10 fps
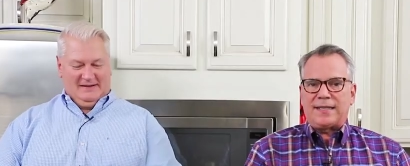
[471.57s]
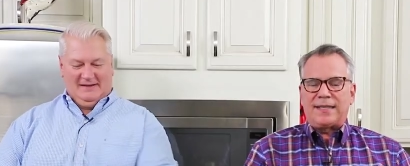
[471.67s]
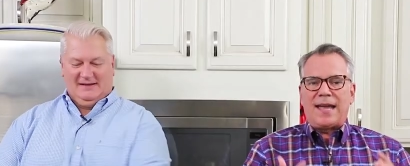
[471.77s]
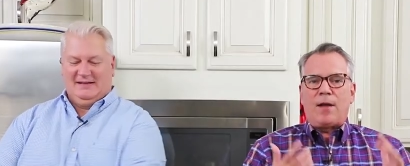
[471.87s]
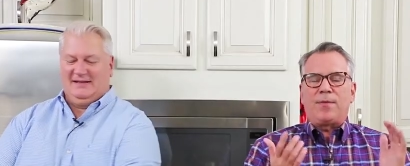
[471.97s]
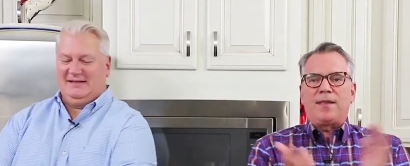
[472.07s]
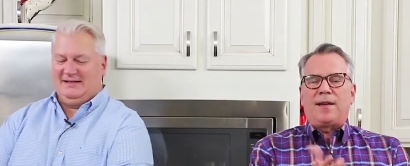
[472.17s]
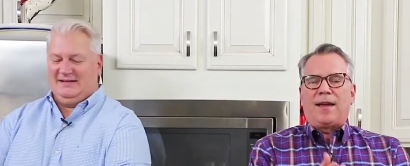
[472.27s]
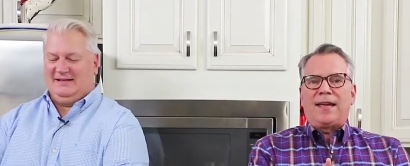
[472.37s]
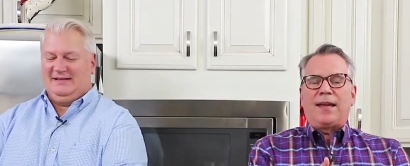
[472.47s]
Speaker 1: is now,
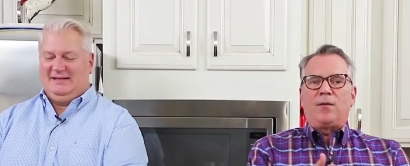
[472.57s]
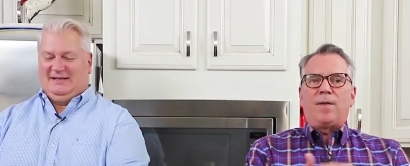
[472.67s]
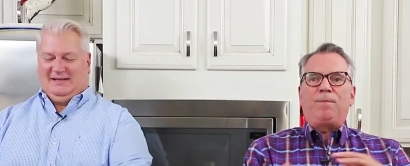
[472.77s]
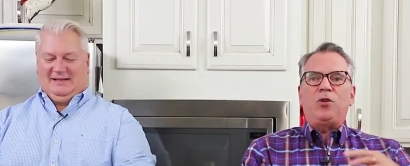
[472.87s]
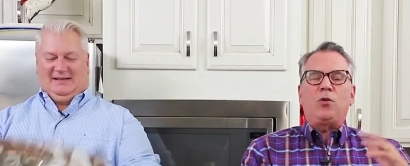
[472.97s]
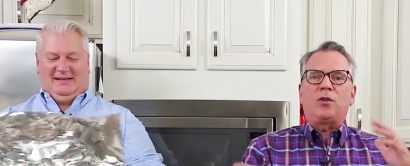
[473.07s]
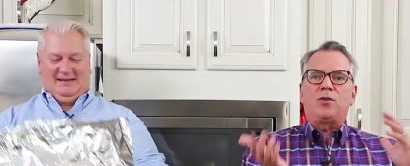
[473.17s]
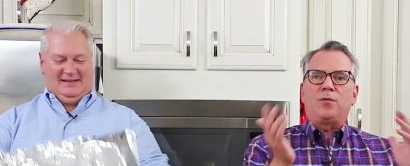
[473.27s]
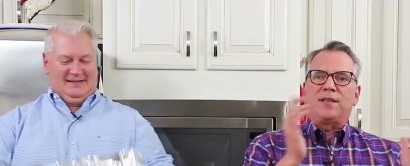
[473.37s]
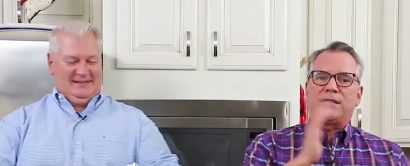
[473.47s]
again, you
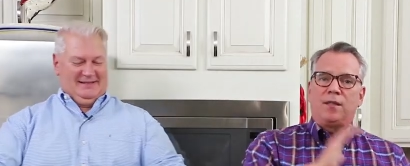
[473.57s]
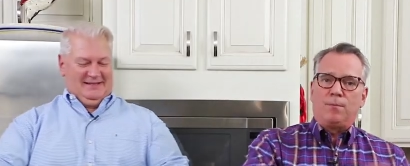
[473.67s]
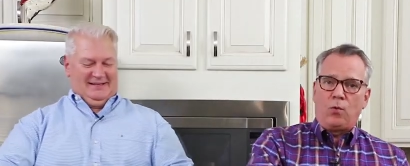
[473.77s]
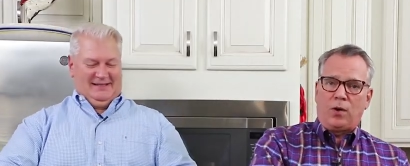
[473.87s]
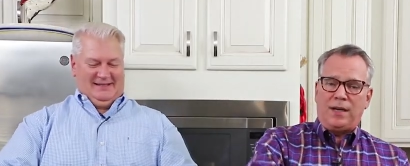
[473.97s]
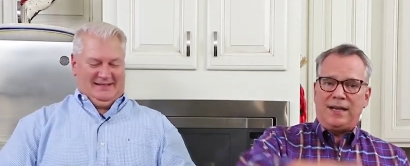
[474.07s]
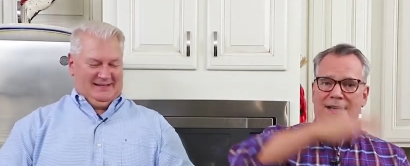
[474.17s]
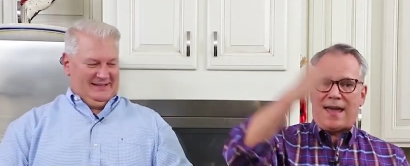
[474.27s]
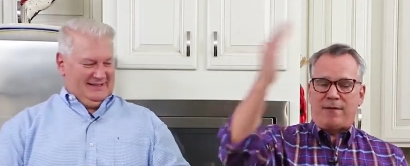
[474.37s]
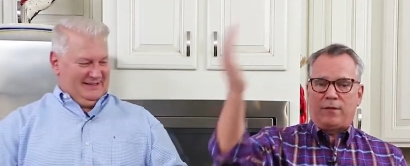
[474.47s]
can do this in the morning
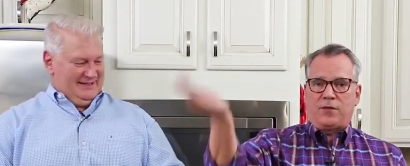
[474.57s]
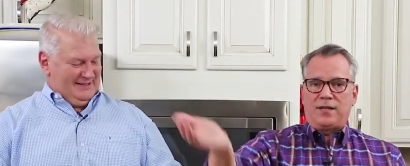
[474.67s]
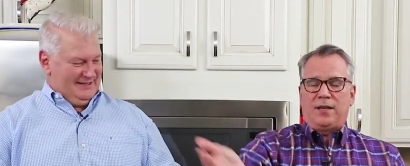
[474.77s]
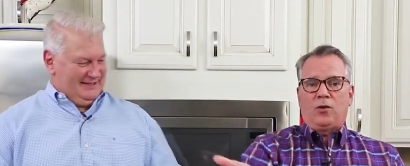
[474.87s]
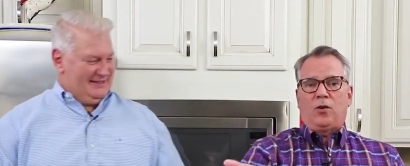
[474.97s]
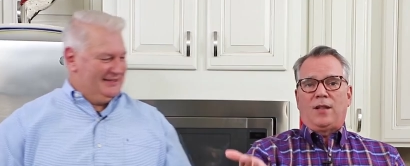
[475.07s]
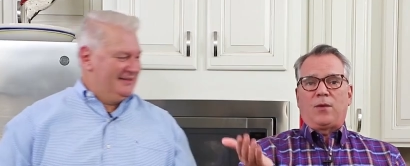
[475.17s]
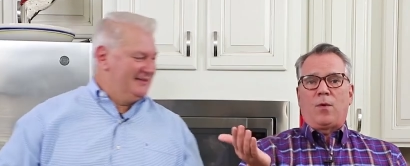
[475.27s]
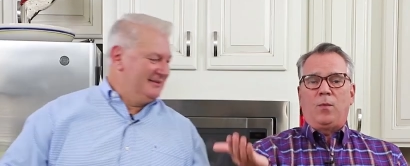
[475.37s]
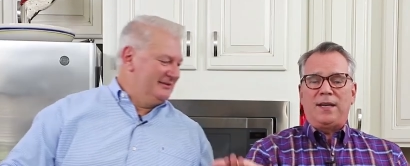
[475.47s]
and have it for dinner, or
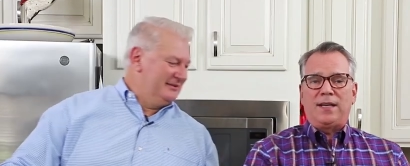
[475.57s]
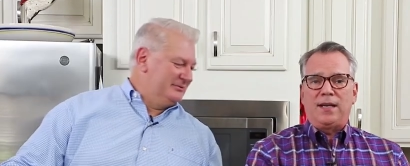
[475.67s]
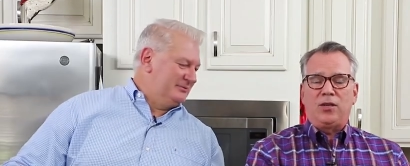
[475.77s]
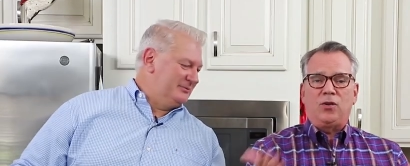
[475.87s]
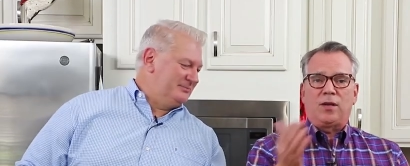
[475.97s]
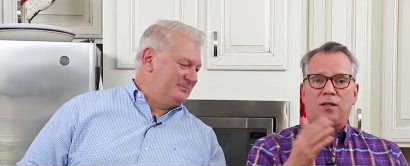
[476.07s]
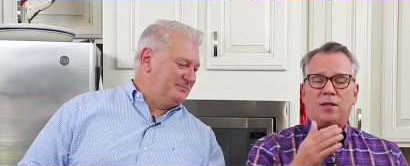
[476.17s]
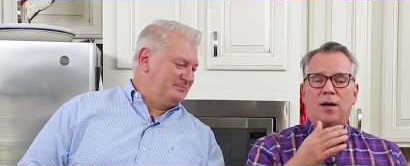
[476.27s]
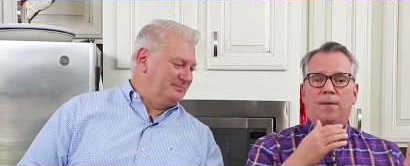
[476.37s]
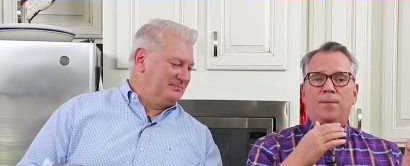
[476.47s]
like what we did. You
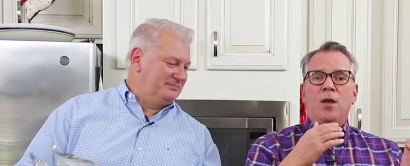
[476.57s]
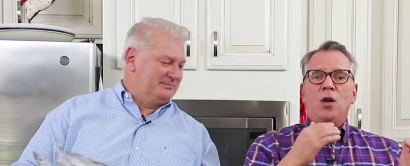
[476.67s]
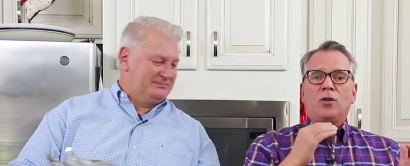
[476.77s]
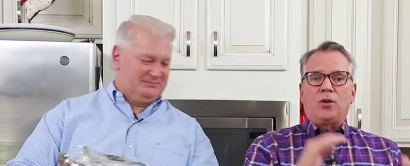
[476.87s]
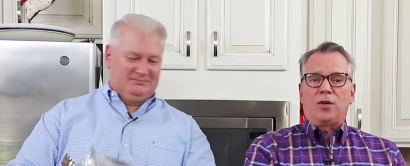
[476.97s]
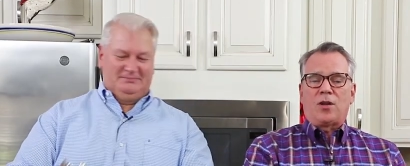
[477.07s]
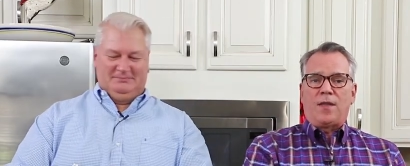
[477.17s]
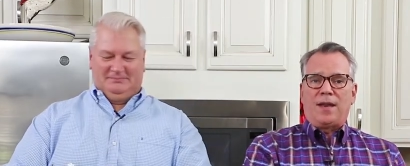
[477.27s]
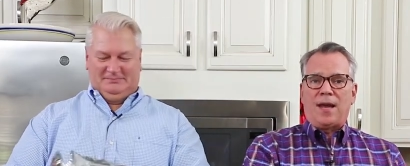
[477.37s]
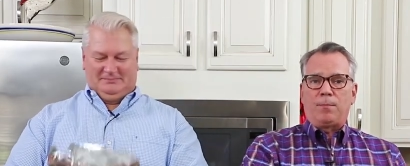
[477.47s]
can um, turn it
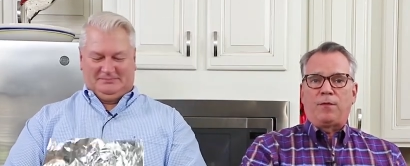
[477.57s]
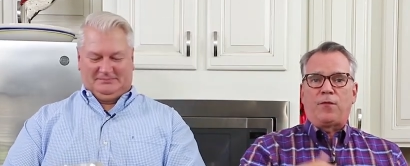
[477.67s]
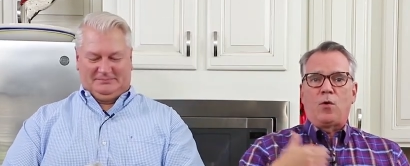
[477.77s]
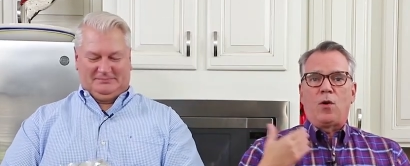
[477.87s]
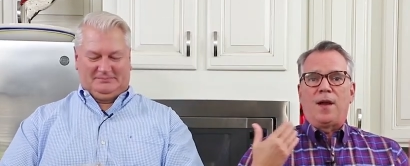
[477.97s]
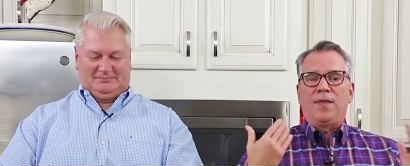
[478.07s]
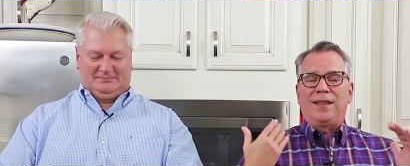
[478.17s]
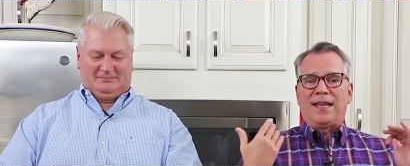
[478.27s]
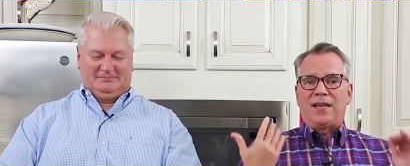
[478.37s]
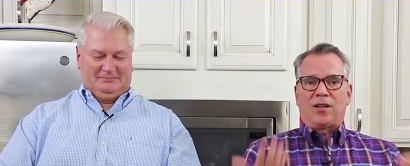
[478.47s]
on the night before, and
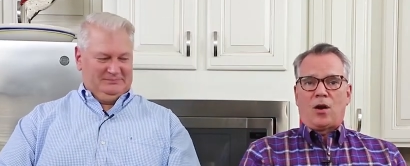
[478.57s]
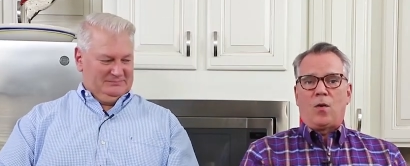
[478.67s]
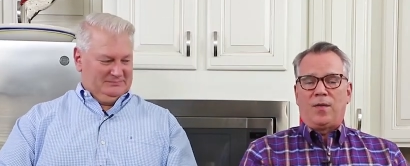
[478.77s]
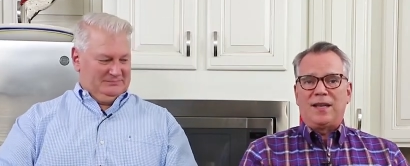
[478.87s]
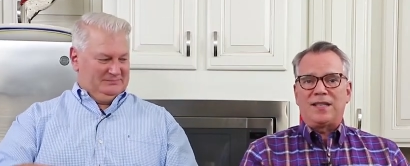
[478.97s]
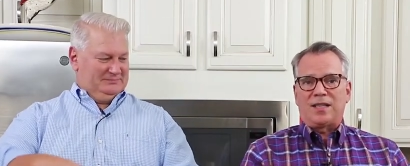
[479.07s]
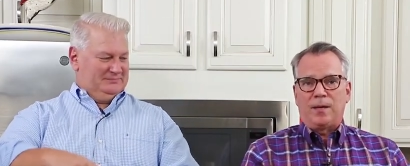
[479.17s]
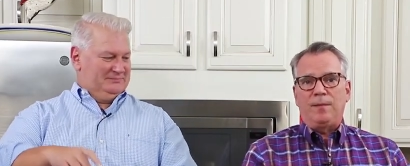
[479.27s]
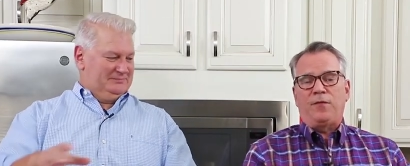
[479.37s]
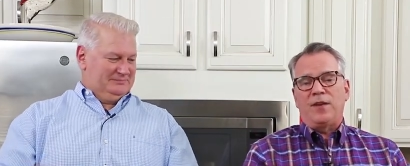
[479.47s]
then let it go. And then it's
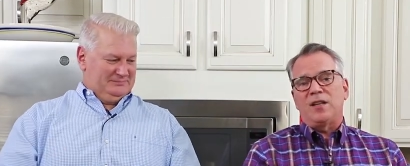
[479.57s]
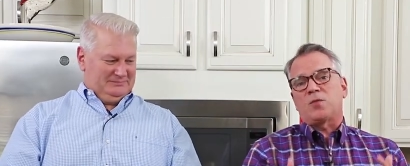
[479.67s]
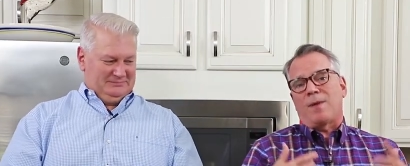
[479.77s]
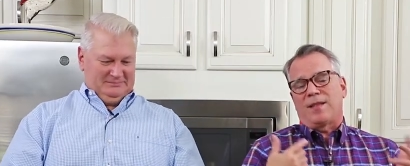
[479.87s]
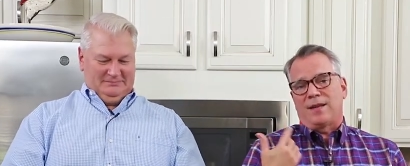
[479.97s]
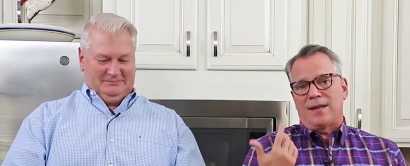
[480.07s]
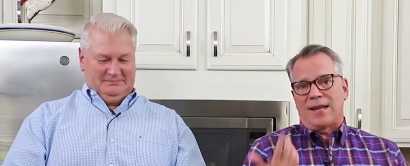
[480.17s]
going to be finished by the